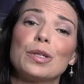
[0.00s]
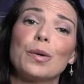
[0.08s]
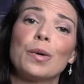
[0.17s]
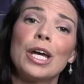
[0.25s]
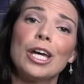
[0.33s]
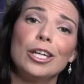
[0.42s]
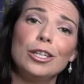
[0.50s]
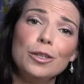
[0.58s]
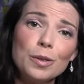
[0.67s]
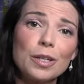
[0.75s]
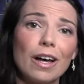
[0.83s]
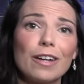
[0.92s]
So
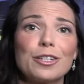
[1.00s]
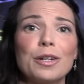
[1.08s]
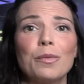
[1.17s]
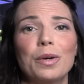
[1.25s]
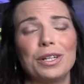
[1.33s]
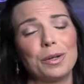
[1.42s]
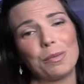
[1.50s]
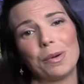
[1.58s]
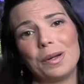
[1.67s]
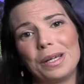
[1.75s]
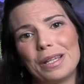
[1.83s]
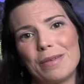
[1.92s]
use caution when you're
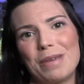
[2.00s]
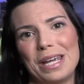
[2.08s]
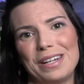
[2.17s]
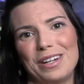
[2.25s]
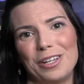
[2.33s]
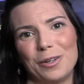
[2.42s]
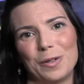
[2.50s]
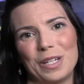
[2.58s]
putting them in your